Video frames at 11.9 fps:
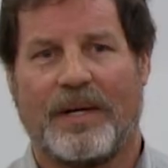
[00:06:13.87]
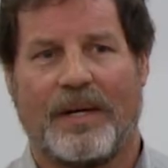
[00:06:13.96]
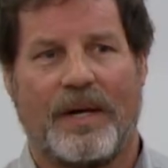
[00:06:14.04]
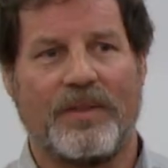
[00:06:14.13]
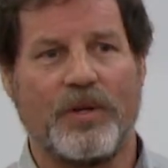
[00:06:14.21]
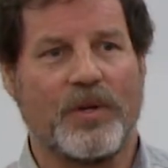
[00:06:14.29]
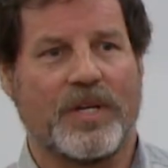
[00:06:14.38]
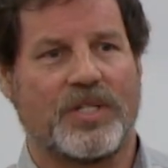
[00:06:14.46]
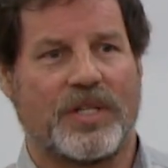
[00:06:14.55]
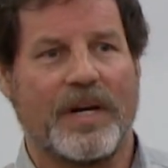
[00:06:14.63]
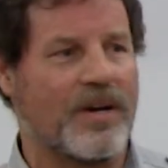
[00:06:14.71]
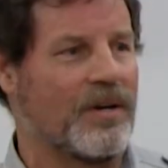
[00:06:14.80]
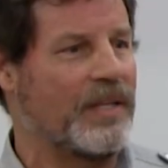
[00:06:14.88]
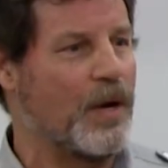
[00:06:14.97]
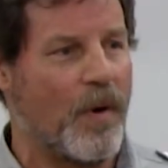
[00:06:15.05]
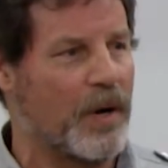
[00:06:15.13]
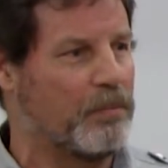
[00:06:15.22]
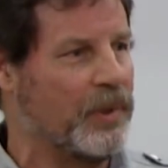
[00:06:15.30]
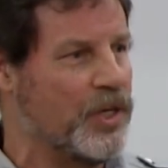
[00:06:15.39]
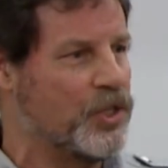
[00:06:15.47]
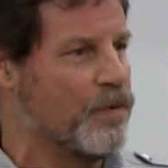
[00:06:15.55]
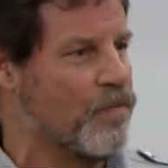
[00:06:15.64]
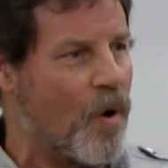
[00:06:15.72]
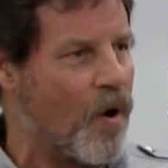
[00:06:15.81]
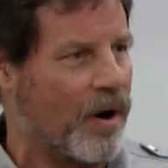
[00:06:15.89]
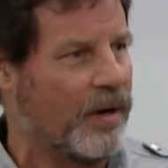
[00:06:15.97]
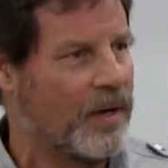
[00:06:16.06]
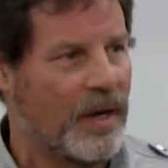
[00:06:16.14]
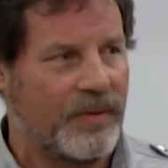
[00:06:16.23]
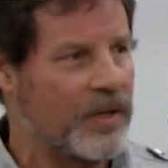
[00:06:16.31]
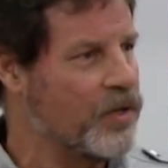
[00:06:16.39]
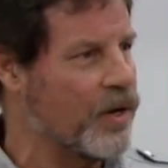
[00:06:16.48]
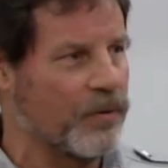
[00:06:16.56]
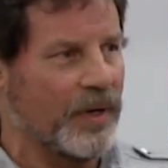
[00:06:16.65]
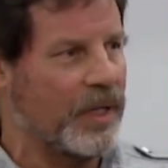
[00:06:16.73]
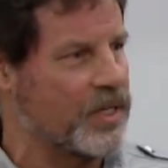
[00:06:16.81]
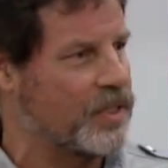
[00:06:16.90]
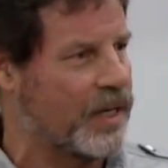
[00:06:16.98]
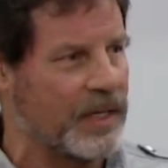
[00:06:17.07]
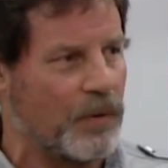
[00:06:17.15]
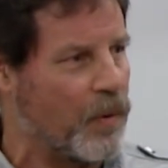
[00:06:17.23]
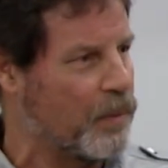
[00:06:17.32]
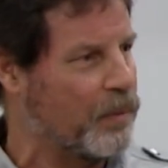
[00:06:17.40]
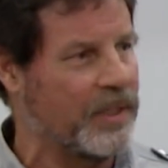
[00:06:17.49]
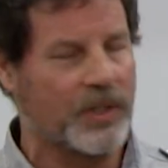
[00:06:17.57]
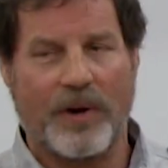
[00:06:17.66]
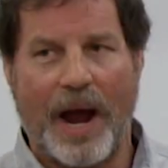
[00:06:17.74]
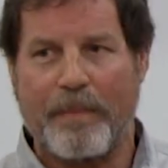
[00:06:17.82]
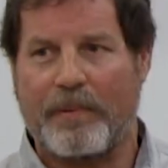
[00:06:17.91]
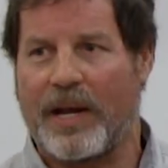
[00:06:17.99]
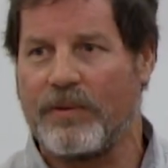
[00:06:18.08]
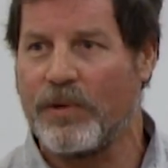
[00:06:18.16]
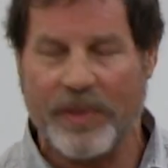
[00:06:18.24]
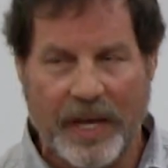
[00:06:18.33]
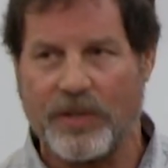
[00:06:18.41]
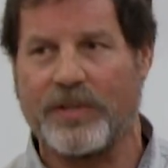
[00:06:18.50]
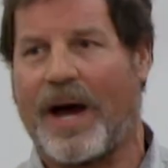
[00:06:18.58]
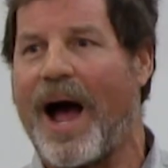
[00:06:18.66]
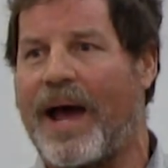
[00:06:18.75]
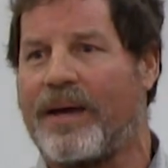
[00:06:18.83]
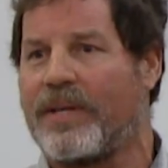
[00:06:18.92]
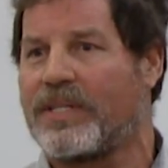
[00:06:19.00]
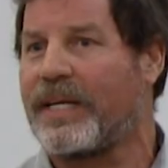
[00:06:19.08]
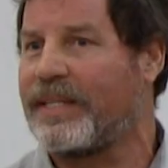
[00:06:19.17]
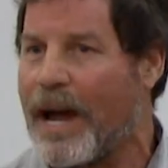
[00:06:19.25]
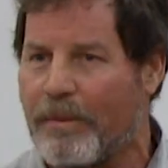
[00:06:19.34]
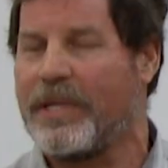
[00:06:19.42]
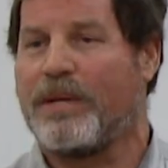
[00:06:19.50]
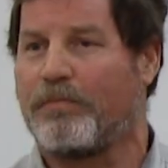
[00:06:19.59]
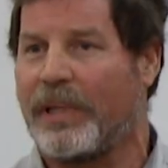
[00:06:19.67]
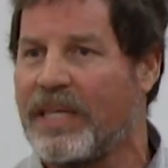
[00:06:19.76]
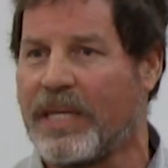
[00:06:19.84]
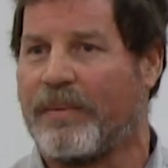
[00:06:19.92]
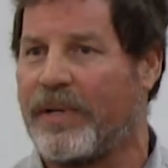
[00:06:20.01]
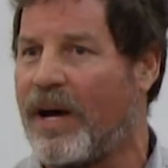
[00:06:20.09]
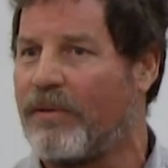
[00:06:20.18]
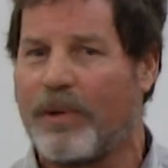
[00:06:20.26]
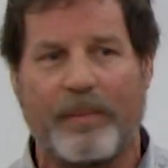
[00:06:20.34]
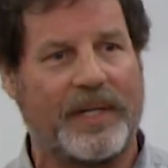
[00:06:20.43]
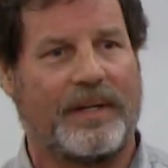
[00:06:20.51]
And then you get sicker and they want to bleed you more. And then you get really sick and they want to bleed the crap out of you. And then you die and they say, damn, we didn't bleed them enough.